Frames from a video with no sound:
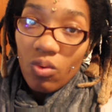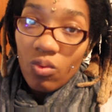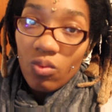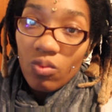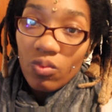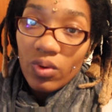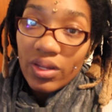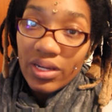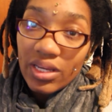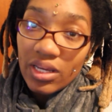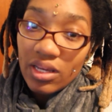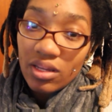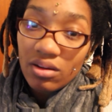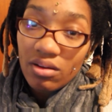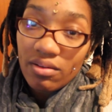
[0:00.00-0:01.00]
when it
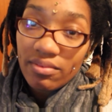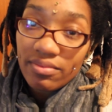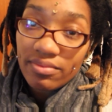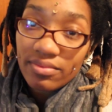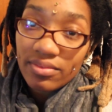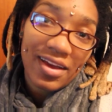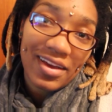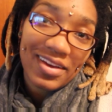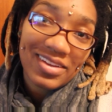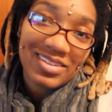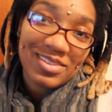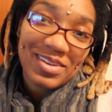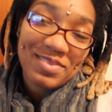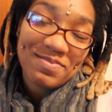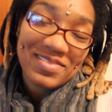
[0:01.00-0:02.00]
cut off.
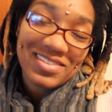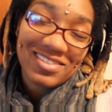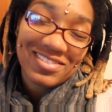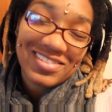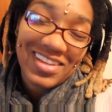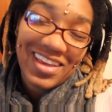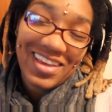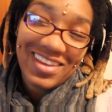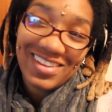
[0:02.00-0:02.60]
I'm so sad.